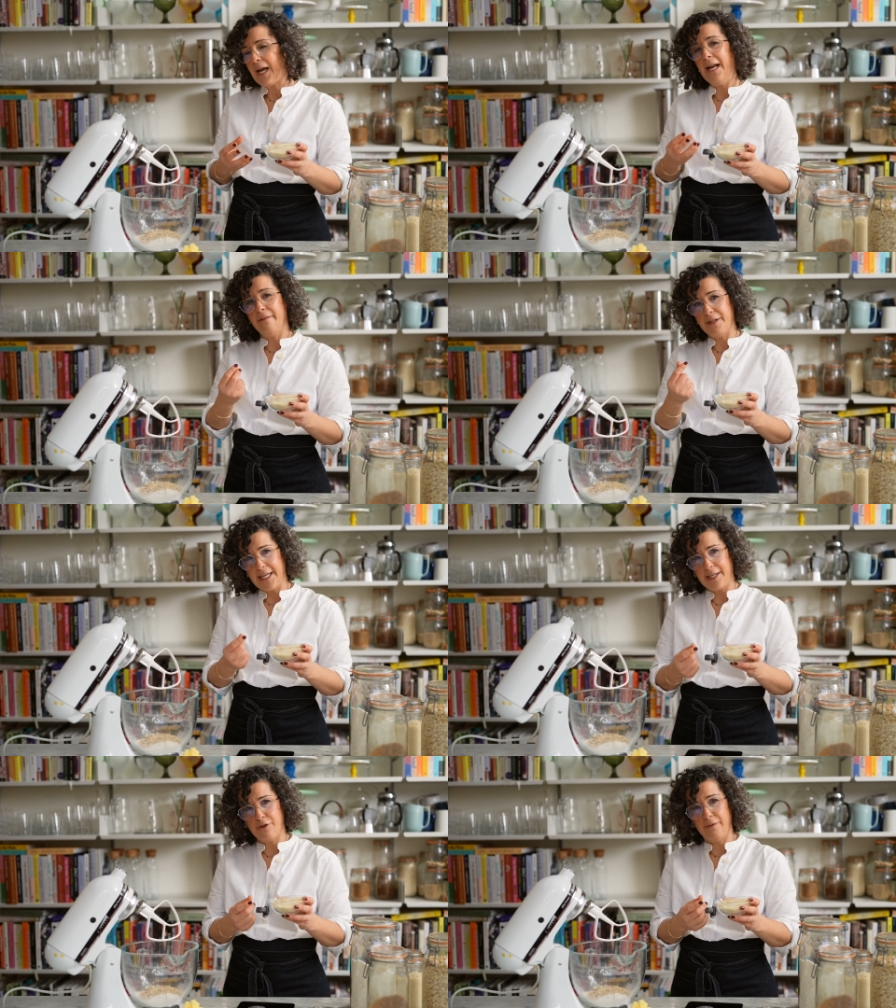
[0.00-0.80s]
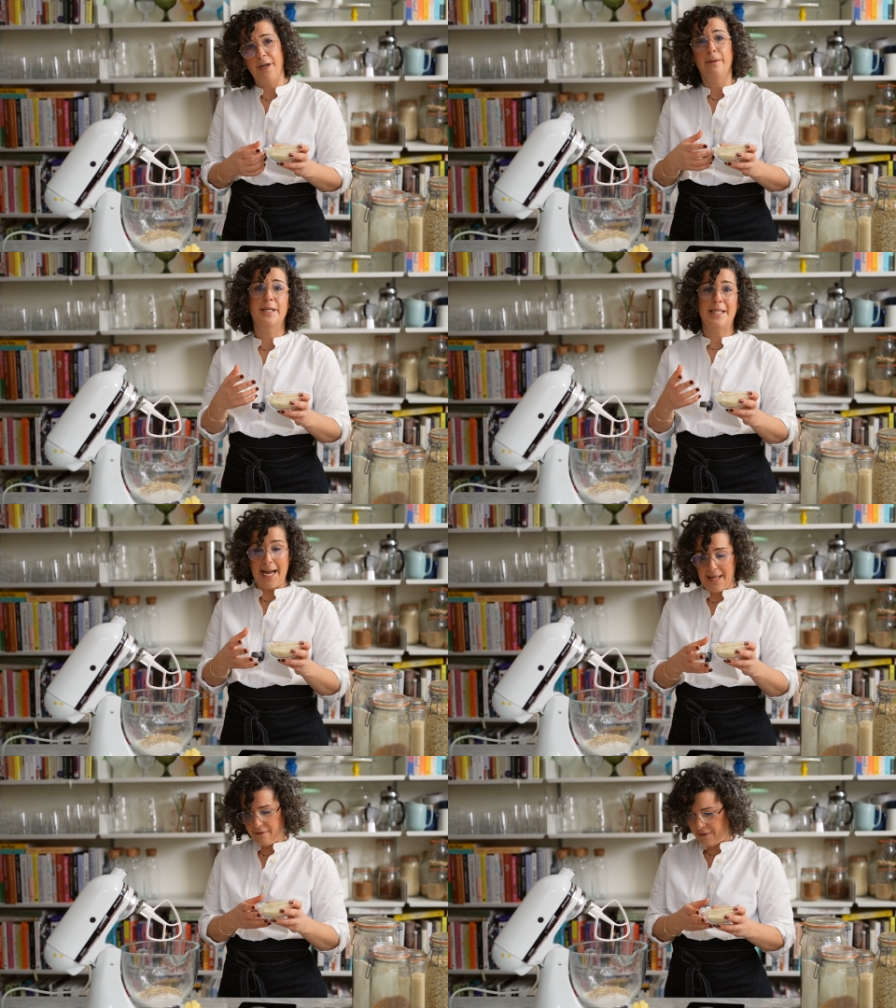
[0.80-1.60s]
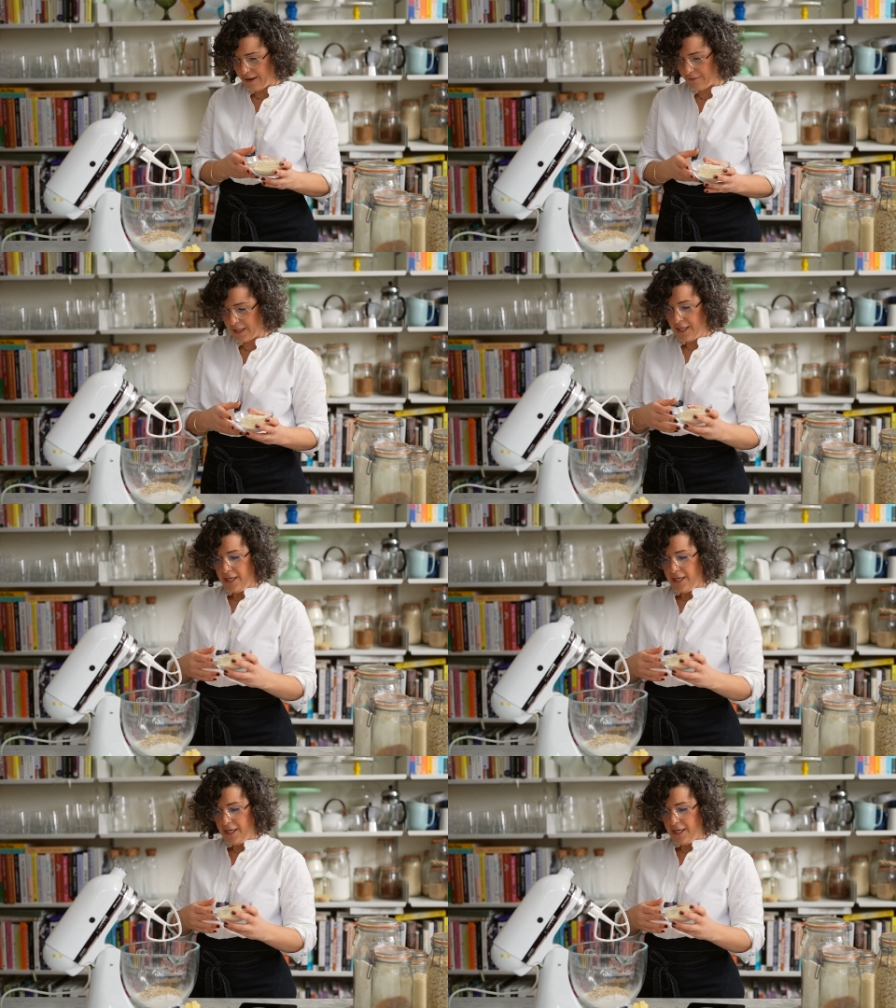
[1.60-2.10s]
I love the texture of the almonds and the flavour.